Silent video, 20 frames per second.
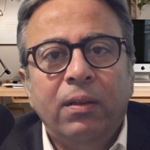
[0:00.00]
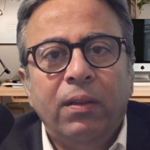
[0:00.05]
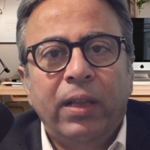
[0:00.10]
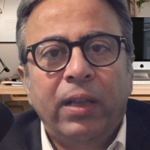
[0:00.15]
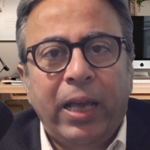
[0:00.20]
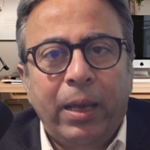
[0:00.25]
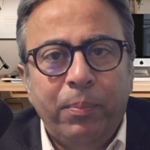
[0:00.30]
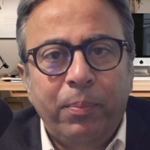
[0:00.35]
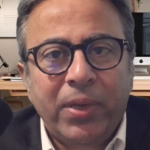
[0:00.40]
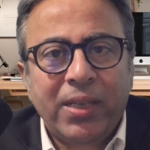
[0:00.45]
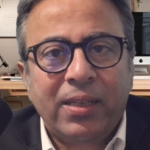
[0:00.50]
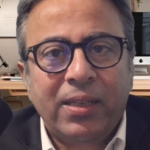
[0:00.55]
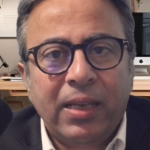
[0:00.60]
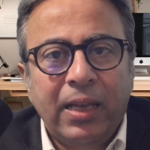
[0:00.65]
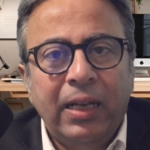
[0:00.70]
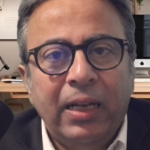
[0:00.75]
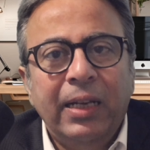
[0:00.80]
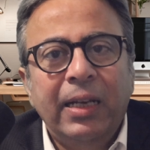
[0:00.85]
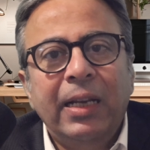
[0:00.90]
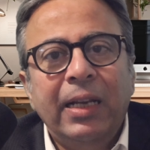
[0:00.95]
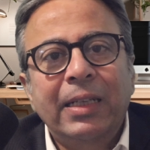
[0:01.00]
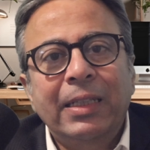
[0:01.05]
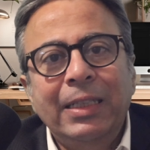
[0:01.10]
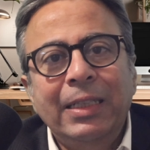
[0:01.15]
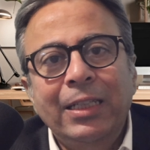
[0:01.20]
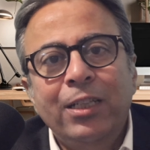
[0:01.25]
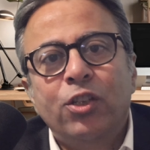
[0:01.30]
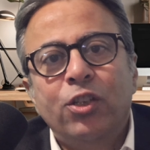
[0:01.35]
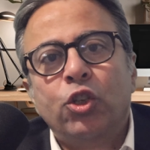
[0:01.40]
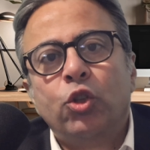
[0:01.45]
the MSL
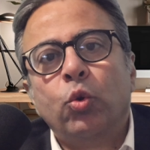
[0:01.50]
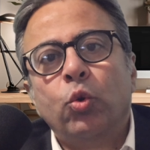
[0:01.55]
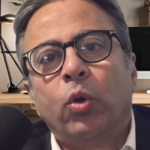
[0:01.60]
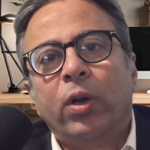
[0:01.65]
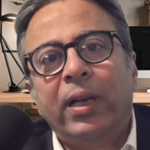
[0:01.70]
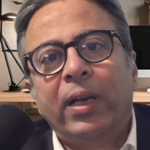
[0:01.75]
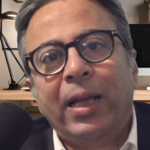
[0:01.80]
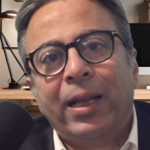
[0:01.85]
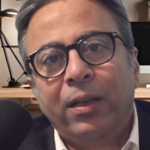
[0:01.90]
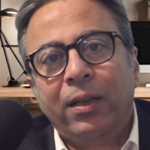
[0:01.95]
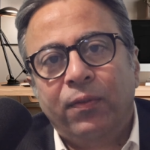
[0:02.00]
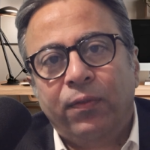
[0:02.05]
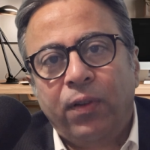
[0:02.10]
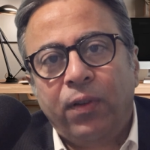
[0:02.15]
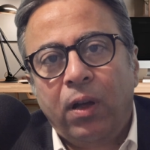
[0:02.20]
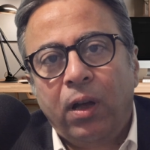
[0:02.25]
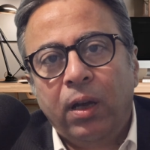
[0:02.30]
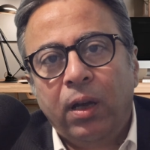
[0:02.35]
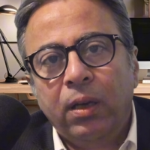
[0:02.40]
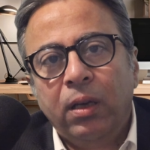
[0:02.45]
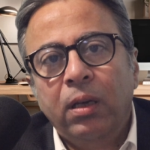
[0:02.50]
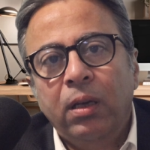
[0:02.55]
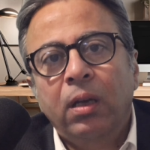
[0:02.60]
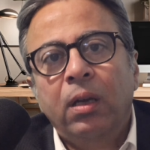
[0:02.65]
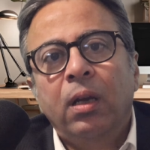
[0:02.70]
needs to clarify